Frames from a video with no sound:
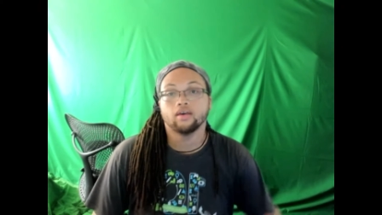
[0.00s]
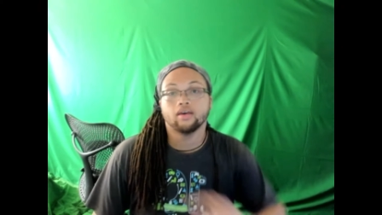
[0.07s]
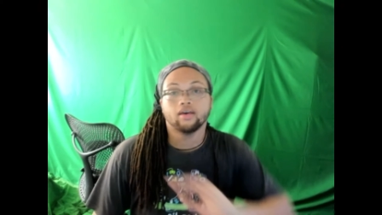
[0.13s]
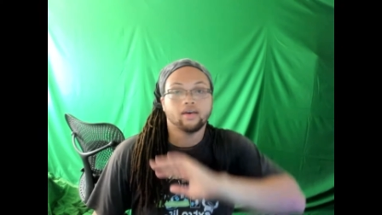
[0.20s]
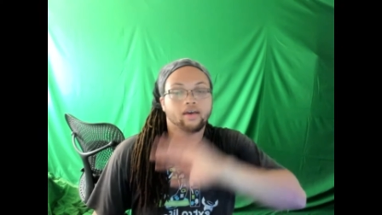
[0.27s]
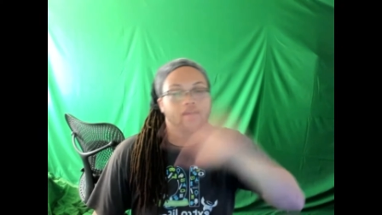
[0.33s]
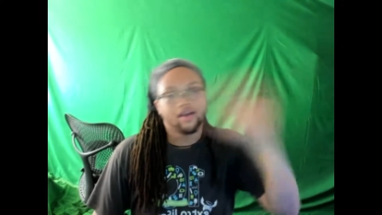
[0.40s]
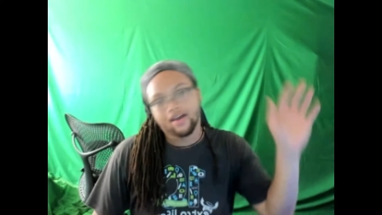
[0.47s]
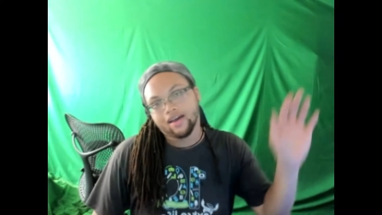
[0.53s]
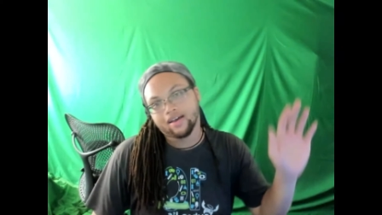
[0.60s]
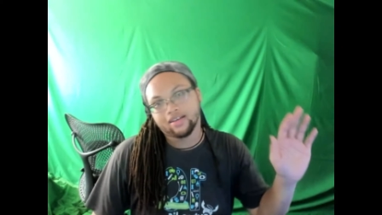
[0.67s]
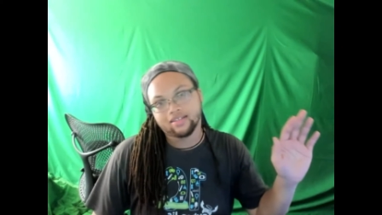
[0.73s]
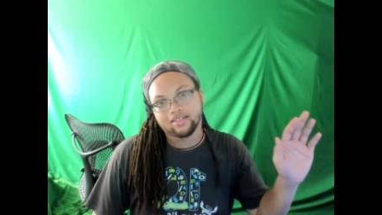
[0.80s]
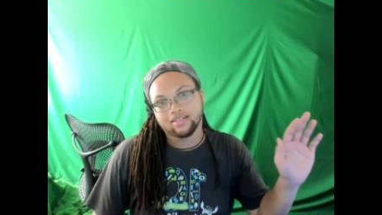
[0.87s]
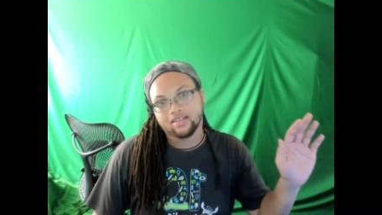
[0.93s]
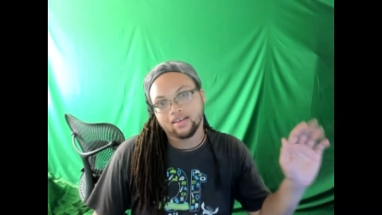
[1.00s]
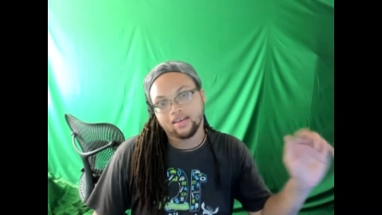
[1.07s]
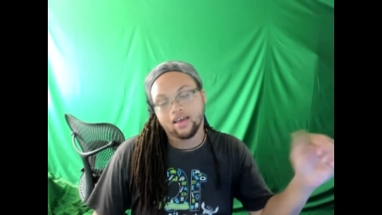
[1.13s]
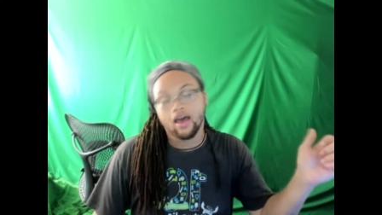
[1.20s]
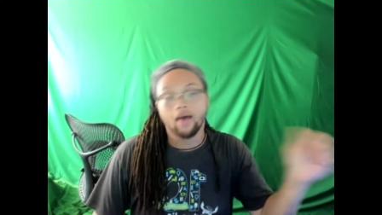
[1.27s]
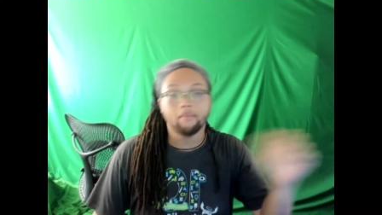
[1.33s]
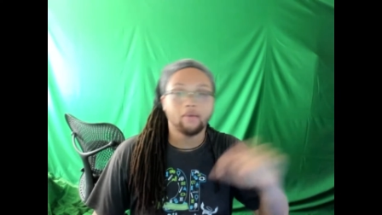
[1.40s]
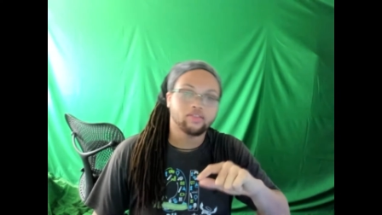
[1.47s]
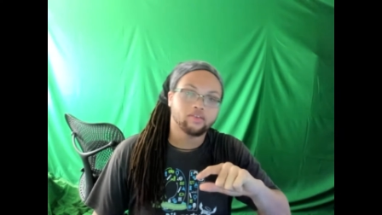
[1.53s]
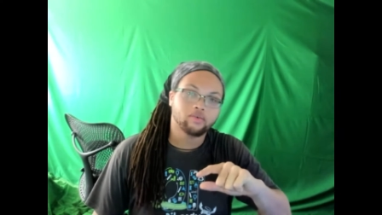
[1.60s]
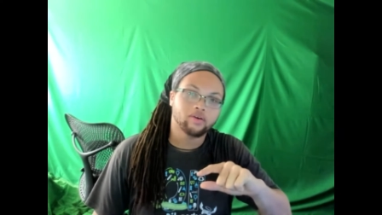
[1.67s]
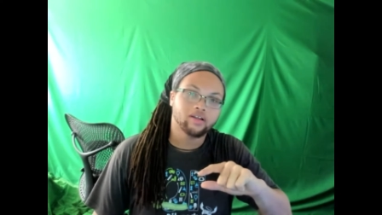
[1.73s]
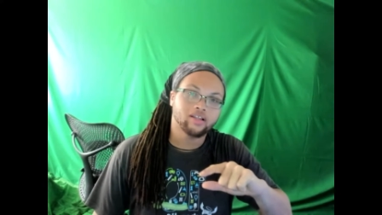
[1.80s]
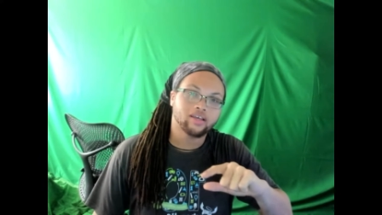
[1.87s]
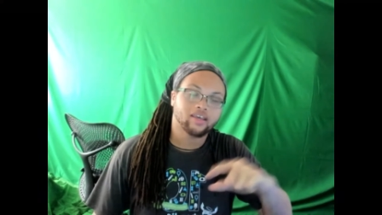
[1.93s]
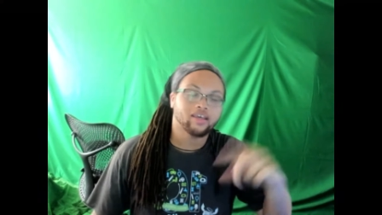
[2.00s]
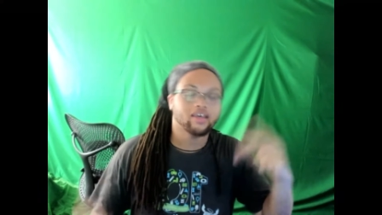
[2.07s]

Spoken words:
Hey guys, I'm Etherealic,